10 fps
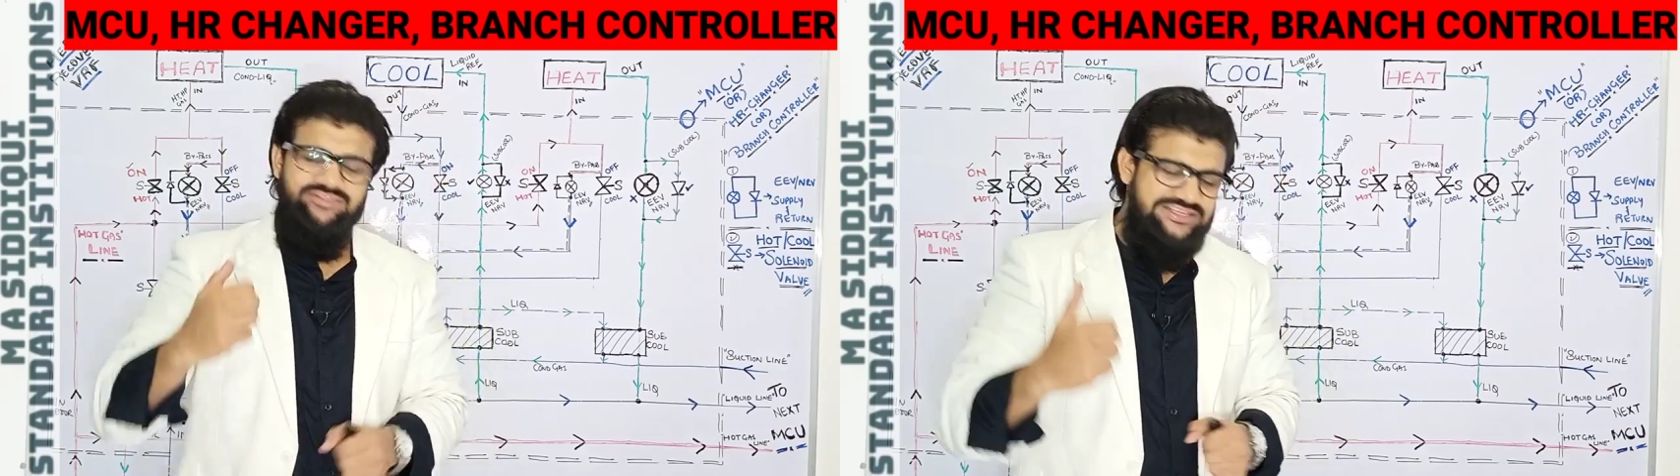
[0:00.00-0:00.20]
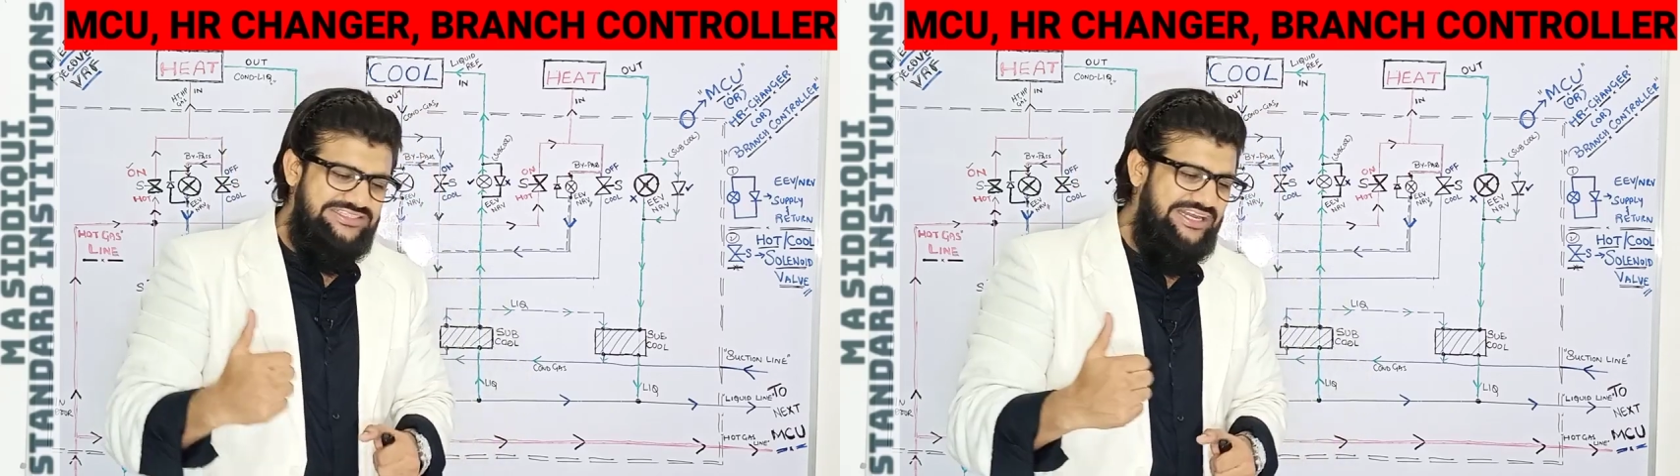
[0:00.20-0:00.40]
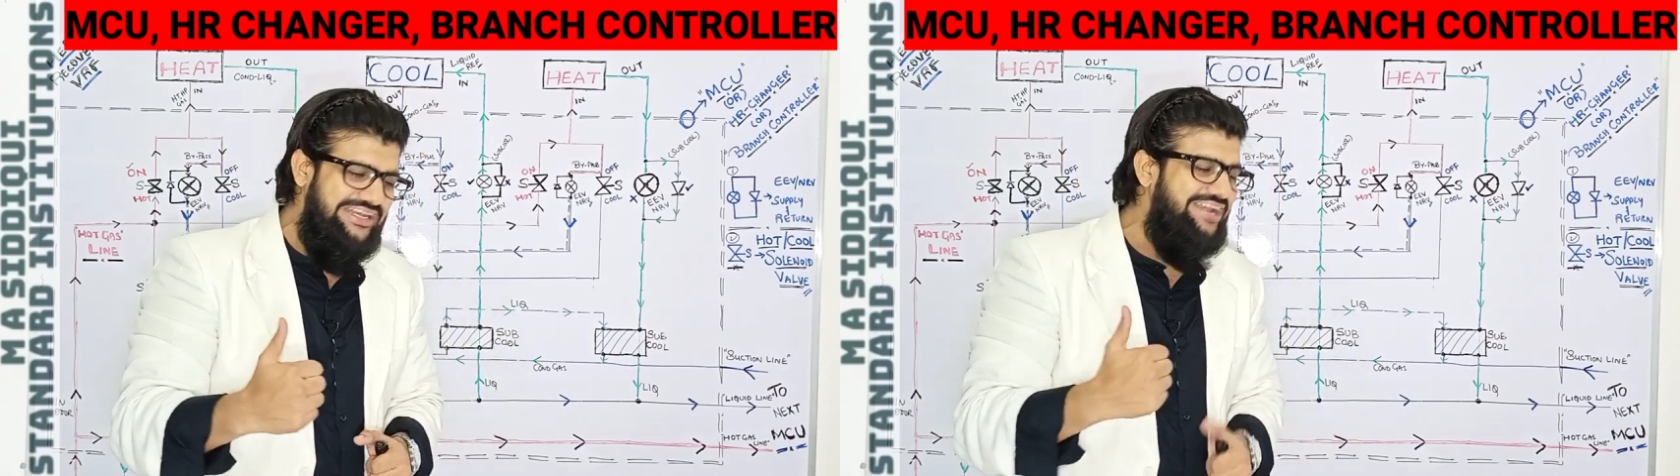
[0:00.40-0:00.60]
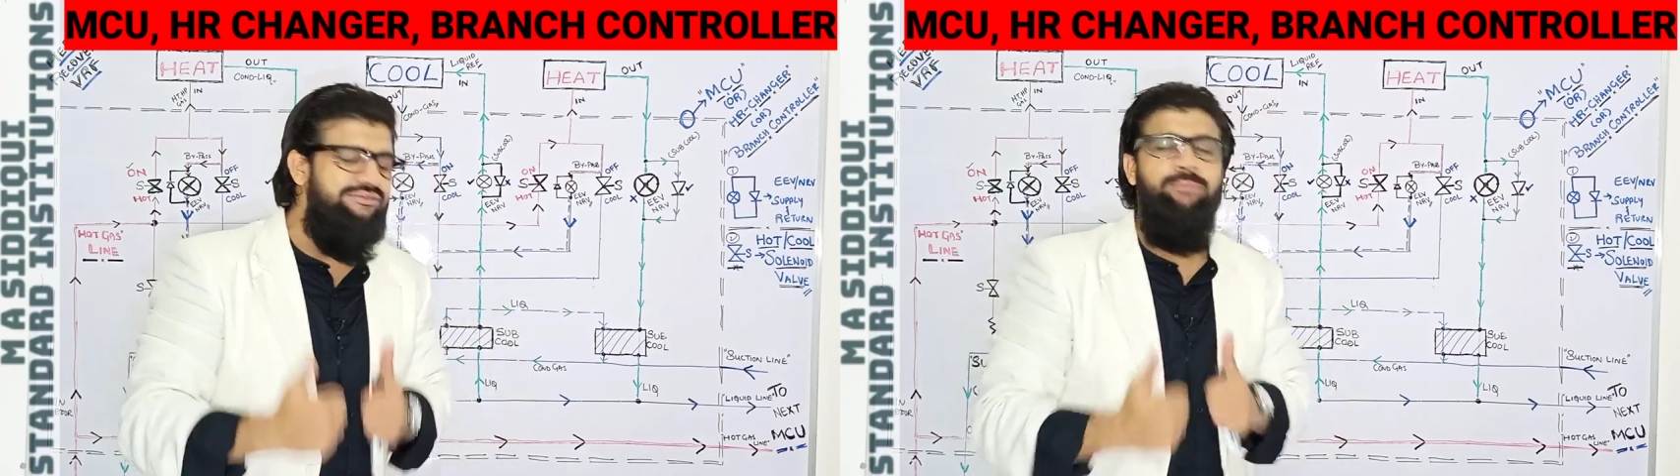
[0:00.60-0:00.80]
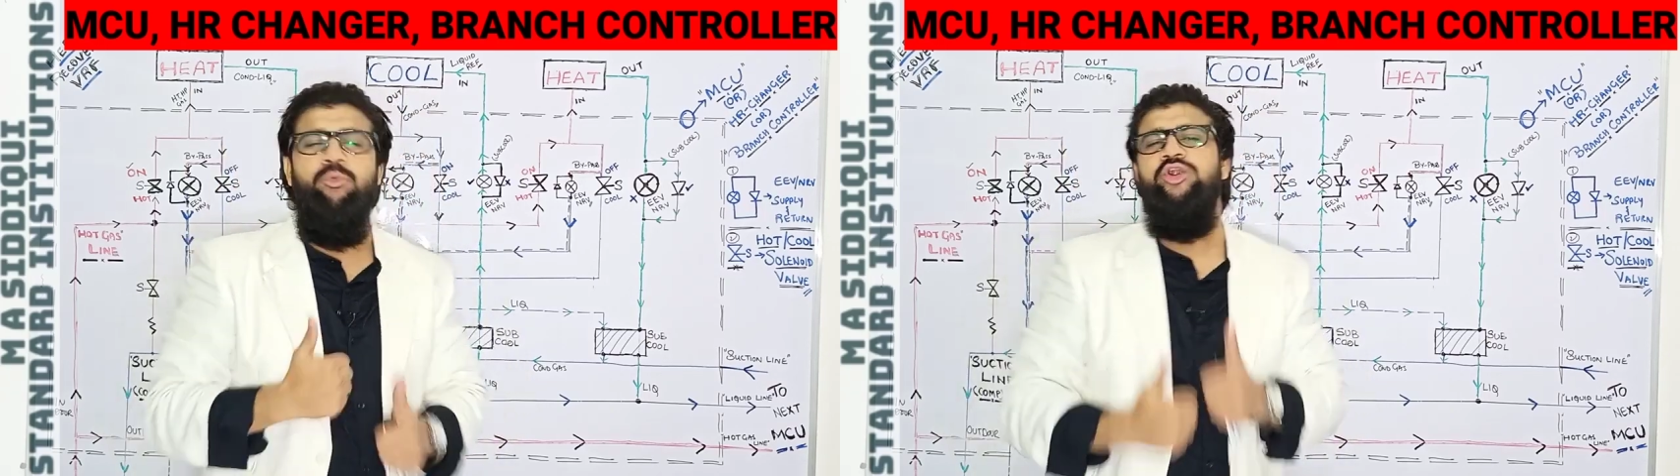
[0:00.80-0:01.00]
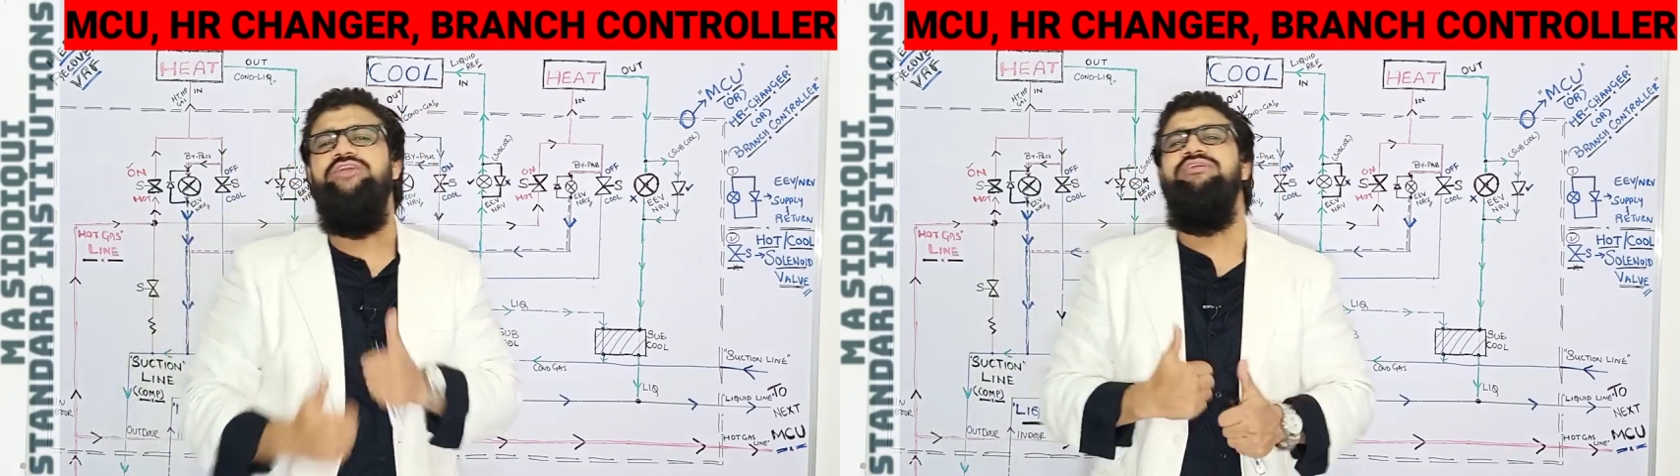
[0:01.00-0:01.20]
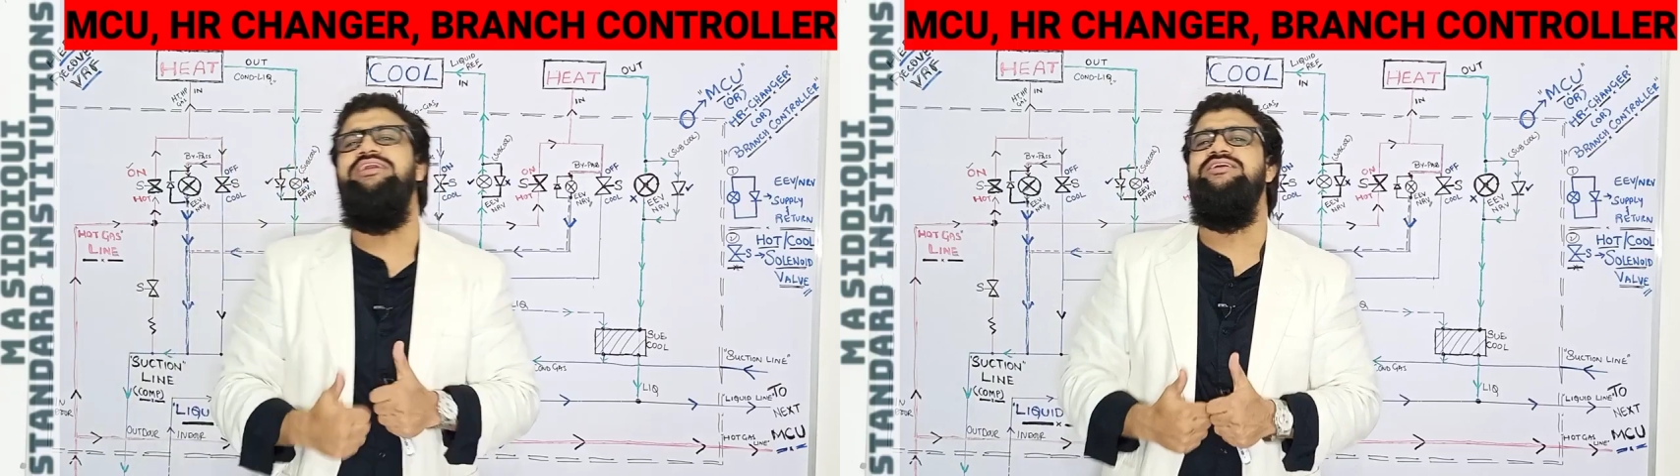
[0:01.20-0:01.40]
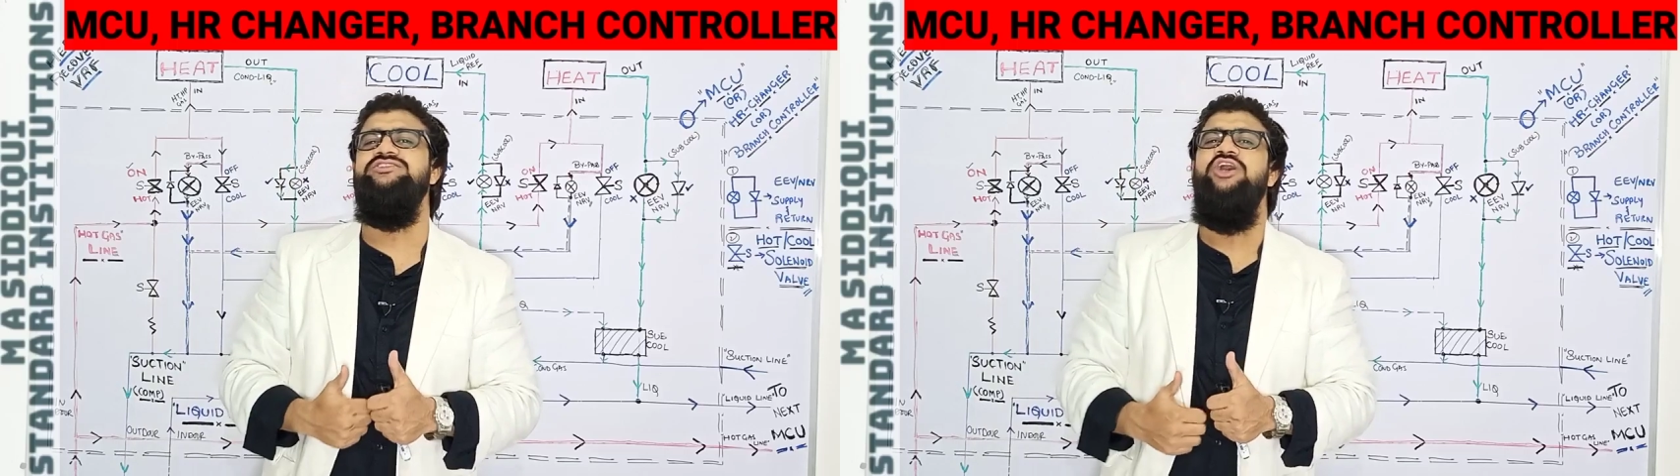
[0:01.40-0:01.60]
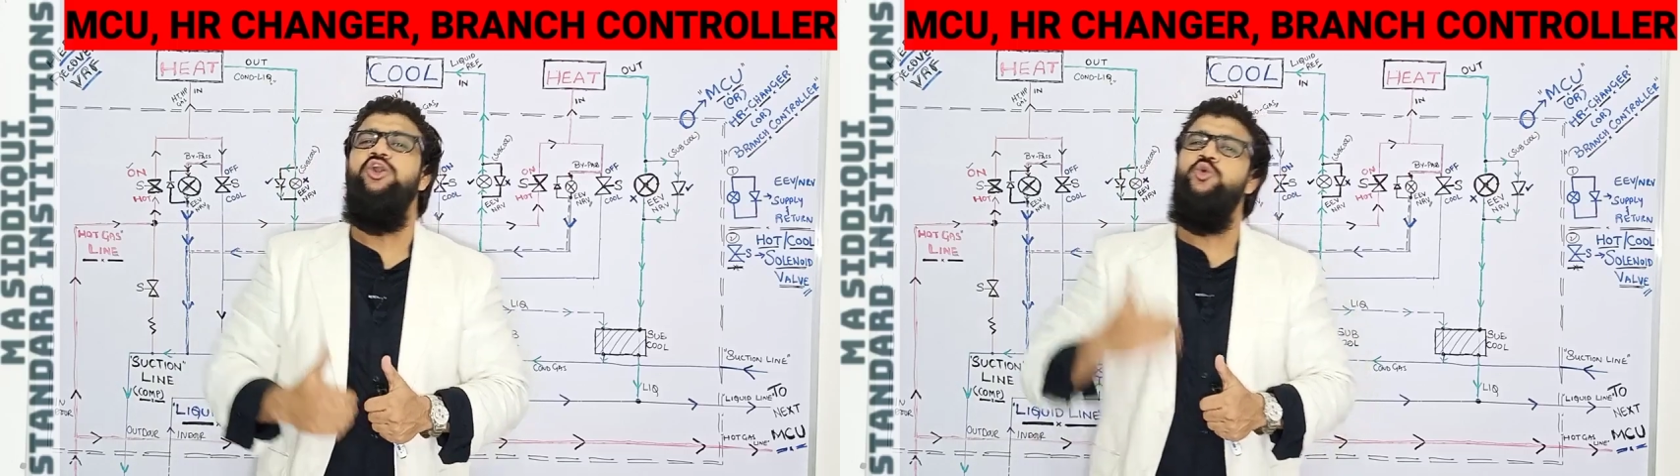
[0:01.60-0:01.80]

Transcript: such that it will motivate us